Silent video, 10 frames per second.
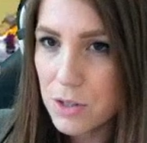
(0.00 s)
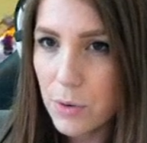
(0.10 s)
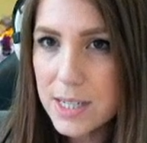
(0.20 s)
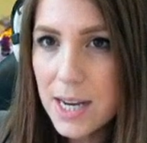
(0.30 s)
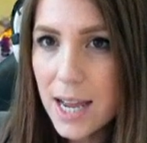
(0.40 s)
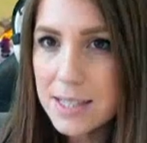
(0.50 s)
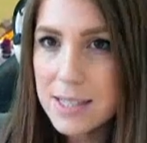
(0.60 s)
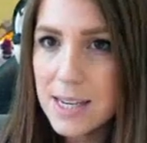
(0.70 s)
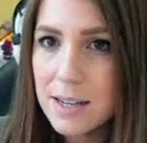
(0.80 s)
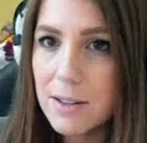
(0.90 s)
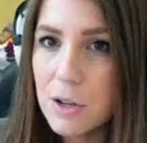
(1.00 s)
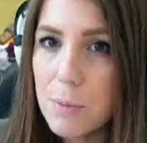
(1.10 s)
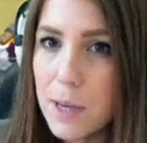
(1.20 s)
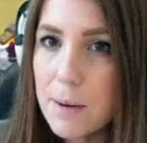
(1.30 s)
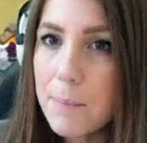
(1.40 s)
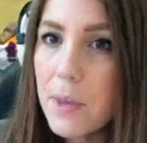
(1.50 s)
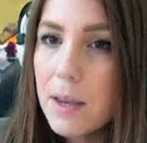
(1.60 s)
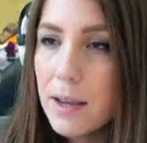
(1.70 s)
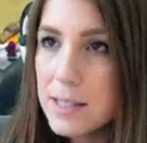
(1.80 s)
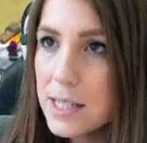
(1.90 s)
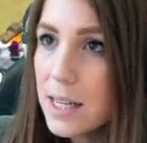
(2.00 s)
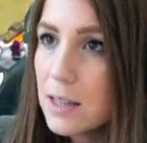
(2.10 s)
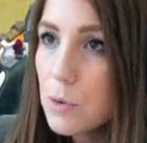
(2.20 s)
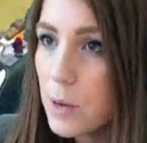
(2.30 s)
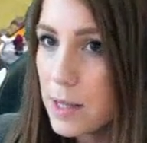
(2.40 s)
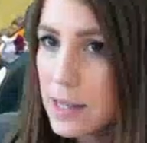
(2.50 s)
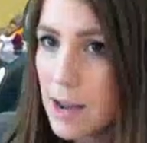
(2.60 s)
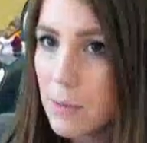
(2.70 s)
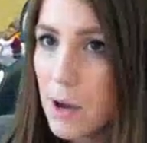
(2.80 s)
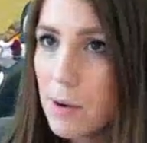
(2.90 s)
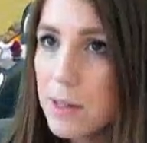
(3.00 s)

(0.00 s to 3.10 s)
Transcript: So I did hesitate a little bit. Did get the queen down though,